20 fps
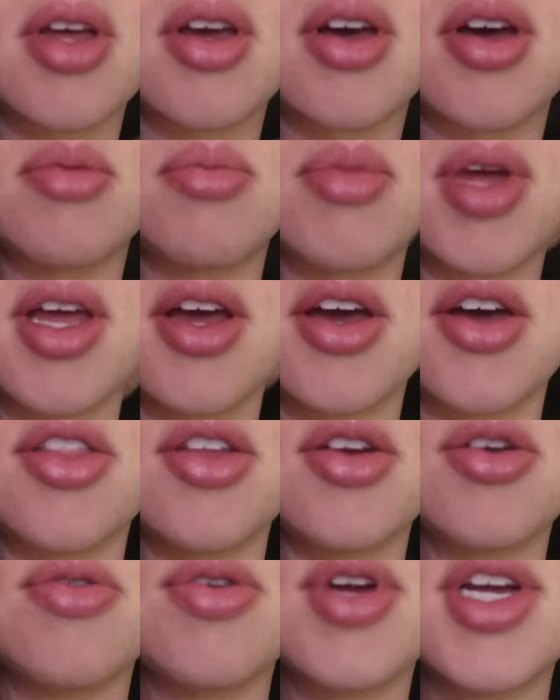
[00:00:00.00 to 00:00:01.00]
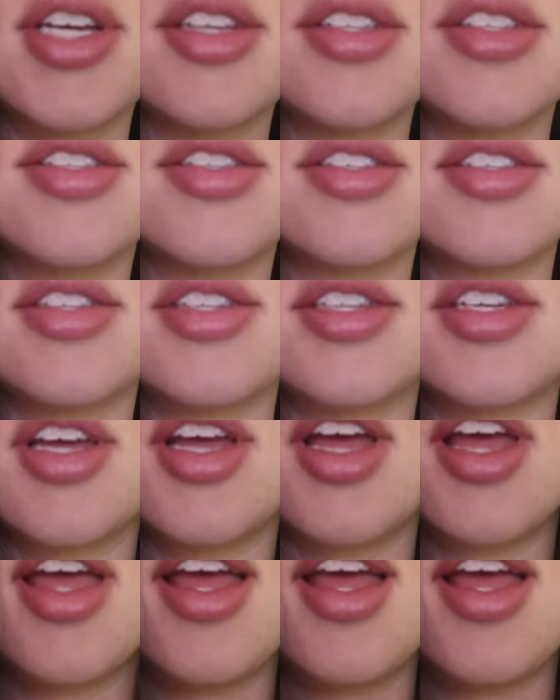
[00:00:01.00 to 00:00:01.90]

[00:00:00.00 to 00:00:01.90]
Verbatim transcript: it on my other wrist,